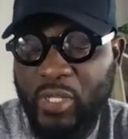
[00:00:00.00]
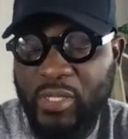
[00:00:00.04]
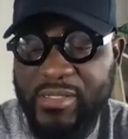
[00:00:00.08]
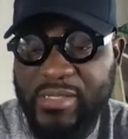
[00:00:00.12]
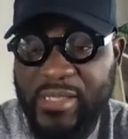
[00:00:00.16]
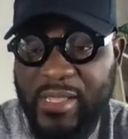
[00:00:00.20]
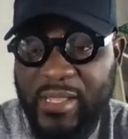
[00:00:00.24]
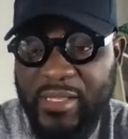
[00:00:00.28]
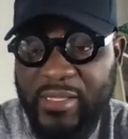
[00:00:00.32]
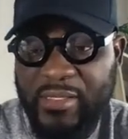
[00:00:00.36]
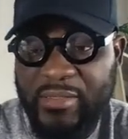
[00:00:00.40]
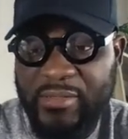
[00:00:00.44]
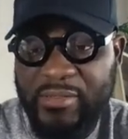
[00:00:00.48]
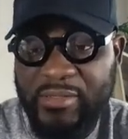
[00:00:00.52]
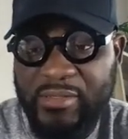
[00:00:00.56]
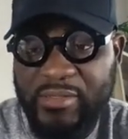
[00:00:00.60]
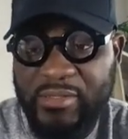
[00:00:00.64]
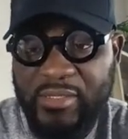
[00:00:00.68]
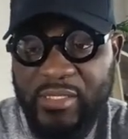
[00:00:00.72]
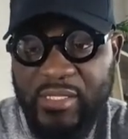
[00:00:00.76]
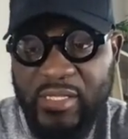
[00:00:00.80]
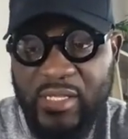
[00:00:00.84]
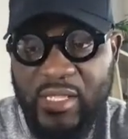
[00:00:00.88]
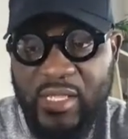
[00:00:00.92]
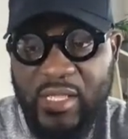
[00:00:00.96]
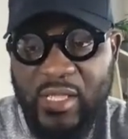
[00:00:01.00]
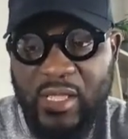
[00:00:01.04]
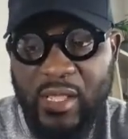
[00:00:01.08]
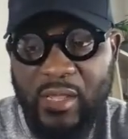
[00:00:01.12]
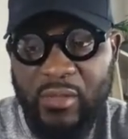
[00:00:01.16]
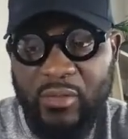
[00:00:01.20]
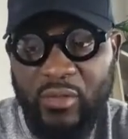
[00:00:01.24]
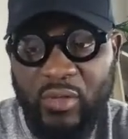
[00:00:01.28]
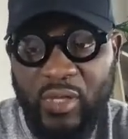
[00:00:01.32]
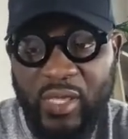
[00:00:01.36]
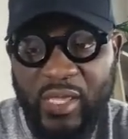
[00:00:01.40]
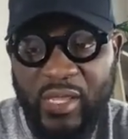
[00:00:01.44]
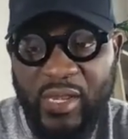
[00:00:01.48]
talent
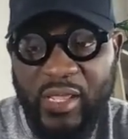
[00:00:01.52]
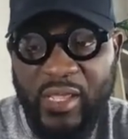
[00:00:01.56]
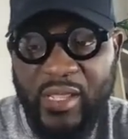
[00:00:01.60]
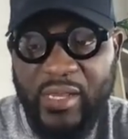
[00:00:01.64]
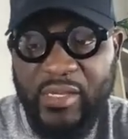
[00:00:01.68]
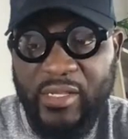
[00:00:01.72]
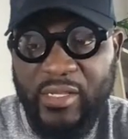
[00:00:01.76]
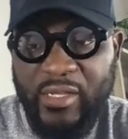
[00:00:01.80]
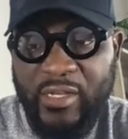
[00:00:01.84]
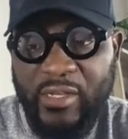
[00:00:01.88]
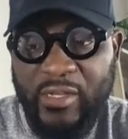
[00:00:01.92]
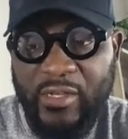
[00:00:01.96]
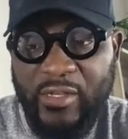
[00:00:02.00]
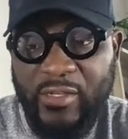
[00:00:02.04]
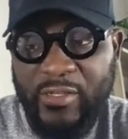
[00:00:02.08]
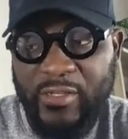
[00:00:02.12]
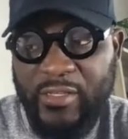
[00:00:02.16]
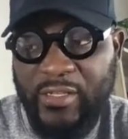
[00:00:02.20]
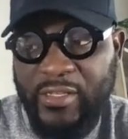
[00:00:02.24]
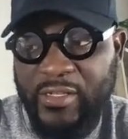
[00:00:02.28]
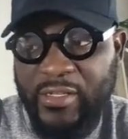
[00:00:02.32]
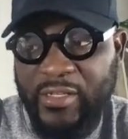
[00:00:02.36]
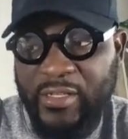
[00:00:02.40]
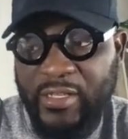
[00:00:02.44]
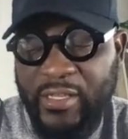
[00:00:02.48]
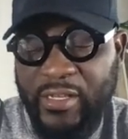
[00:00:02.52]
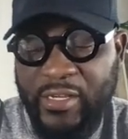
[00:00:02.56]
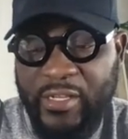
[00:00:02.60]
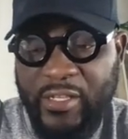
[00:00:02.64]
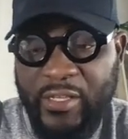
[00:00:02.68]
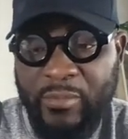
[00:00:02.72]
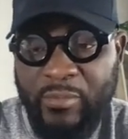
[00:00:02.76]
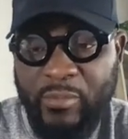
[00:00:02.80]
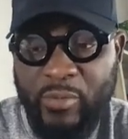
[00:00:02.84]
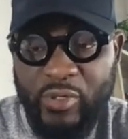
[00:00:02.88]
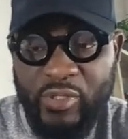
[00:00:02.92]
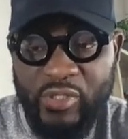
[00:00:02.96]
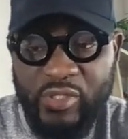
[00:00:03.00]
located in any
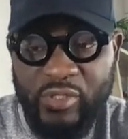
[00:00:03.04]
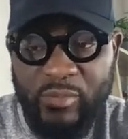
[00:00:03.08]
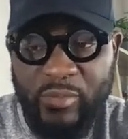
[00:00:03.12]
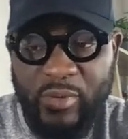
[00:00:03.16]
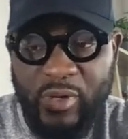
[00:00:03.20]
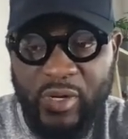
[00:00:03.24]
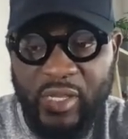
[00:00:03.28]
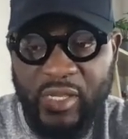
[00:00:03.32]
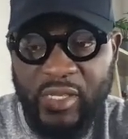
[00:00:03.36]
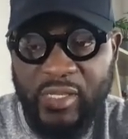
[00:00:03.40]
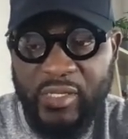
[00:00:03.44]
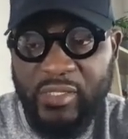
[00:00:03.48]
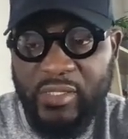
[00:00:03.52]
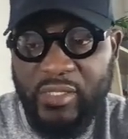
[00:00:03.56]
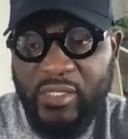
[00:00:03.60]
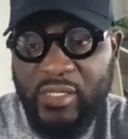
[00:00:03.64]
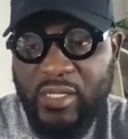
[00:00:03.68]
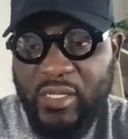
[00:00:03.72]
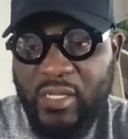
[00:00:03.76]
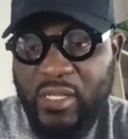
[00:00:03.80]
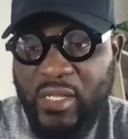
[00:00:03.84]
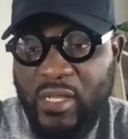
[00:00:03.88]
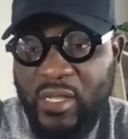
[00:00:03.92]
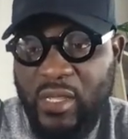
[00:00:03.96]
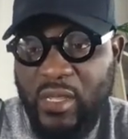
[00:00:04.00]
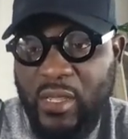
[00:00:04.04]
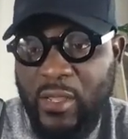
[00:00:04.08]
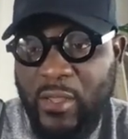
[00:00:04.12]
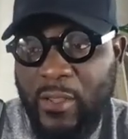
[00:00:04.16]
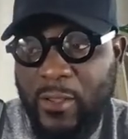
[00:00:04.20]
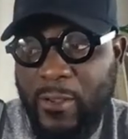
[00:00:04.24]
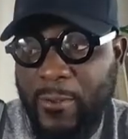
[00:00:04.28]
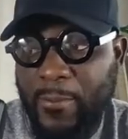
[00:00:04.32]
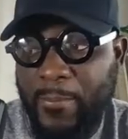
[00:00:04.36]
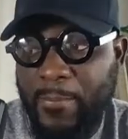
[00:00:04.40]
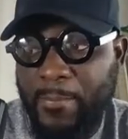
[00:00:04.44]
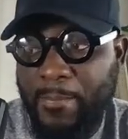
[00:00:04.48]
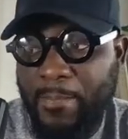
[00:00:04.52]
emerging market
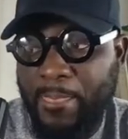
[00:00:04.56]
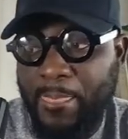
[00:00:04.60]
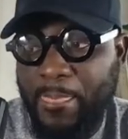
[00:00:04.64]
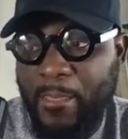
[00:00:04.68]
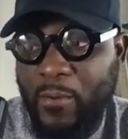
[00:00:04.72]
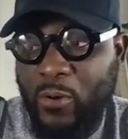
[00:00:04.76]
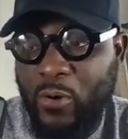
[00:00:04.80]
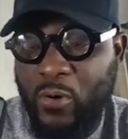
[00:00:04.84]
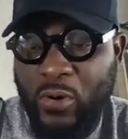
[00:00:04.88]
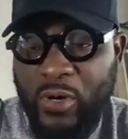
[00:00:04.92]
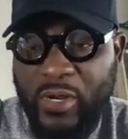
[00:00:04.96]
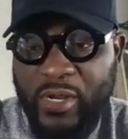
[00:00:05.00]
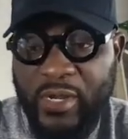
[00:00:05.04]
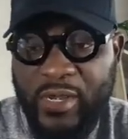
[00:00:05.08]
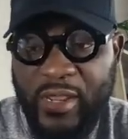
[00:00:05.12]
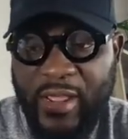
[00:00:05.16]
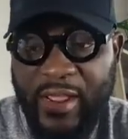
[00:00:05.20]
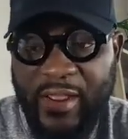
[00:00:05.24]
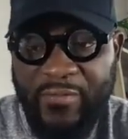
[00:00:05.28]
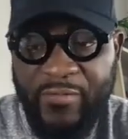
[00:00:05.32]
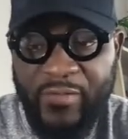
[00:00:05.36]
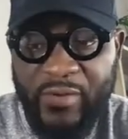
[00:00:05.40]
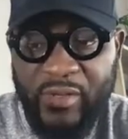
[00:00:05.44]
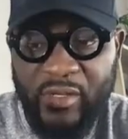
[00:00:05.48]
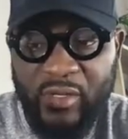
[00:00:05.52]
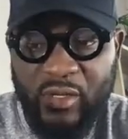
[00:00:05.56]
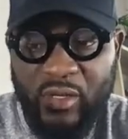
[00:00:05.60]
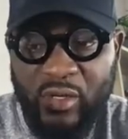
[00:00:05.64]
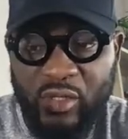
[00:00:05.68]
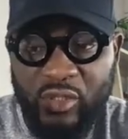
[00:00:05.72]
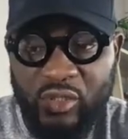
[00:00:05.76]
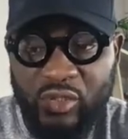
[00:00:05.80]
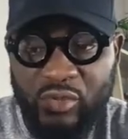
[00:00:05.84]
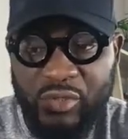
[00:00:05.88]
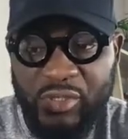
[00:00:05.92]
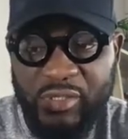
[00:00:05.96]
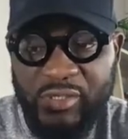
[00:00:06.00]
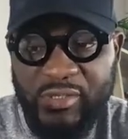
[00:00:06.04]
or in African
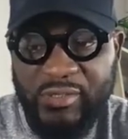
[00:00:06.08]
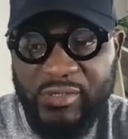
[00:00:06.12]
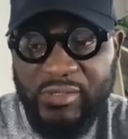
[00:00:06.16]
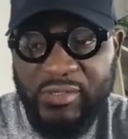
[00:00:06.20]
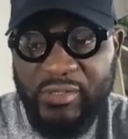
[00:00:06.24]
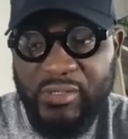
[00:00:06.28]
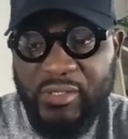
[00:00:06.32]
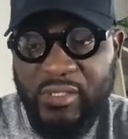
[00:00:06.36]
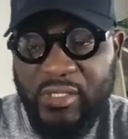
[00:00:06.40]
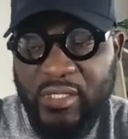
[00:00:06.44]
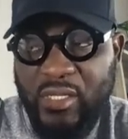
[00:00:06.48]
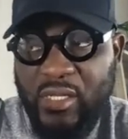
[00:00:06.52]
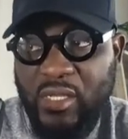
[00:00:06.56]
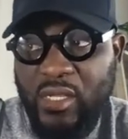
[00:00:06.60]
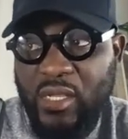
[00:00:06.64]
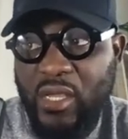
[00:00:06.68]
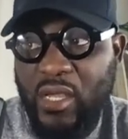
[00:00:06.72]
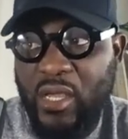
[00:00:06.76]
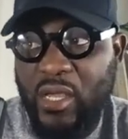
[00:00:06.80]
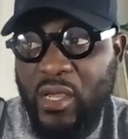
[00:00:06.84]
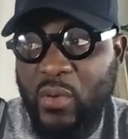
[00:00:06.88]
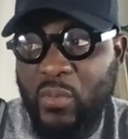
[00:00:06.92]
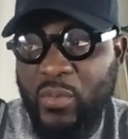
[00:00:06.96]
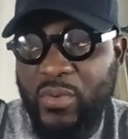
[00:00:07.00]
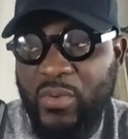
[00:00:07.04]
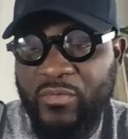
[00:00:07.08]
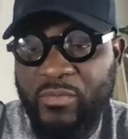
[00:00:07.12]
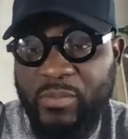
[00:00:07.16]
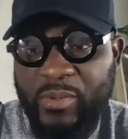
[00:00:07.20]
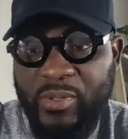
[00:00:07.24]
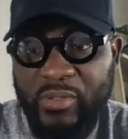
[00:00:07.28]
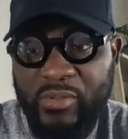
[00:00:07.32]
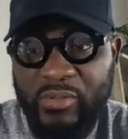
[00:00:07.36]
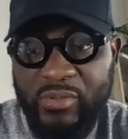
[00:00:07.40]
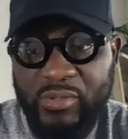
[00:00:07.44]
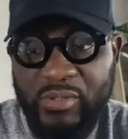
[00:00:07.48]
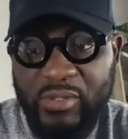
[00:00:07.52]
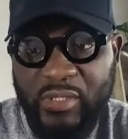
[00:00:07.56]
countries, we've
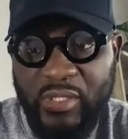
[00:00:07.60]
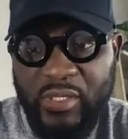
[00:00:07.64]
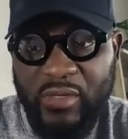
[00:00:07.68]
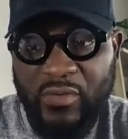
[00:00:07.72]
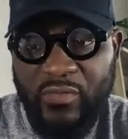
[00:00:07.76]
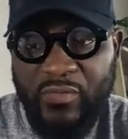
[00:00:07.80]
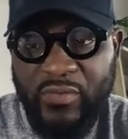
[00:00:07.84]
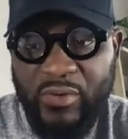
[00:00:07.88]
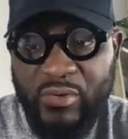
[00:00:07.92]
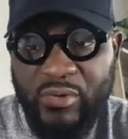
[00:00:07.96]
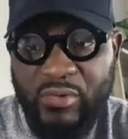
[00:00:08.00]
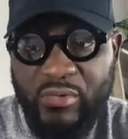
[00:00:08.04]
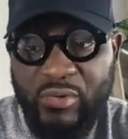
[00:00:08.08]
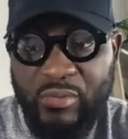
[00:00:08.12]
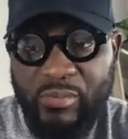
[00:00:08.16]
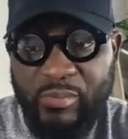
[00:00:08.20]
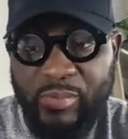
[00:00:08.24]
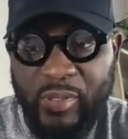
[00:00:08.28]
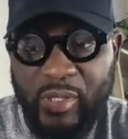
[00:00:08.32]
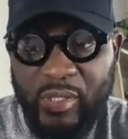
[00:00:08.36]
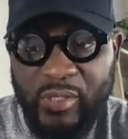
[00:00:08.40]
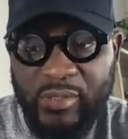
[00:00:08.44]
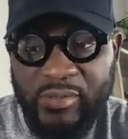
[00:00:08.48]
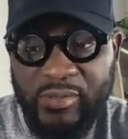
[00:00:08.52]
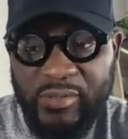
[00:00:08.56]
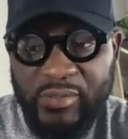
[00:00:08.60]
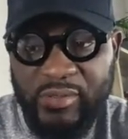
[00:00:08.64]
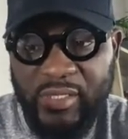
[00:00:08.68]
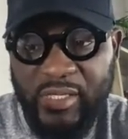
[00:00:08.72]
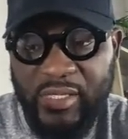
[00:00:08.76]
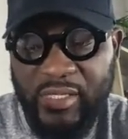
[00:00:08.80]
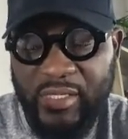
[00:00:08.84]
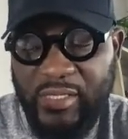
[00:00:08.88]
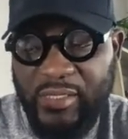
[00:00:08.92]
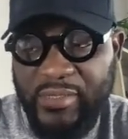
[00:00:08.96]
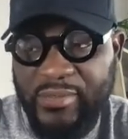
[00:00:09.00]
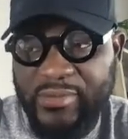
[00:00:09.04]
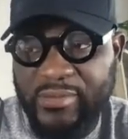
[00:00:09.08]
built a very robust
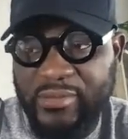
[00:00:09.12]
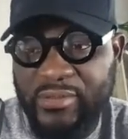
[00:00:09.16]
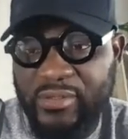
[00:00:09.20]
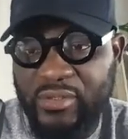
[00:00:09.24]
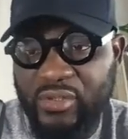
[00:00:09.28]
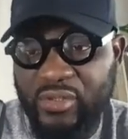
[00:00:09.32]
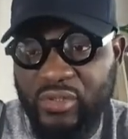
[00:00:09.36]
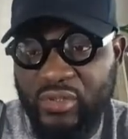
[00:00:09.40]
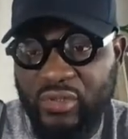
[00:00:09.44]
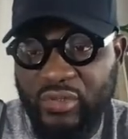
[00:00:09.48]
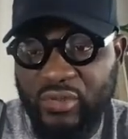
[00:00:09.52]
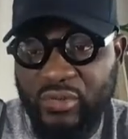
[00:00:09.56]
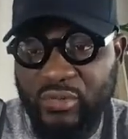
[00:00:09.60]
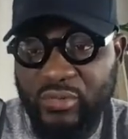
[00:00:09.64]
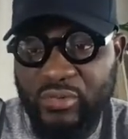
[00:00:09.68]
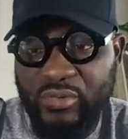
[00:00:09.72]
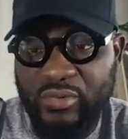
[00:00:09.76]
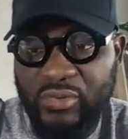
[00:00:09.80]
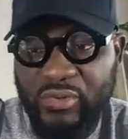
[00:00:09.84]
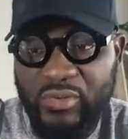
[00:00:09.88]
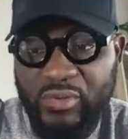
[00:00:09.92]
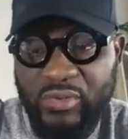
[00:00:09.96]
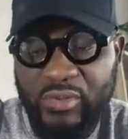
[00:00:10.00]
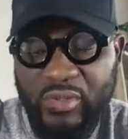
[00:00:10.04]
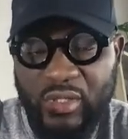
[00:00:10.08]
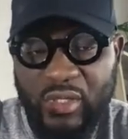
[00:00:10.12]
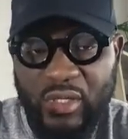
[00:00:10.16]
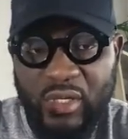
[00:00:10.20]
and easy to use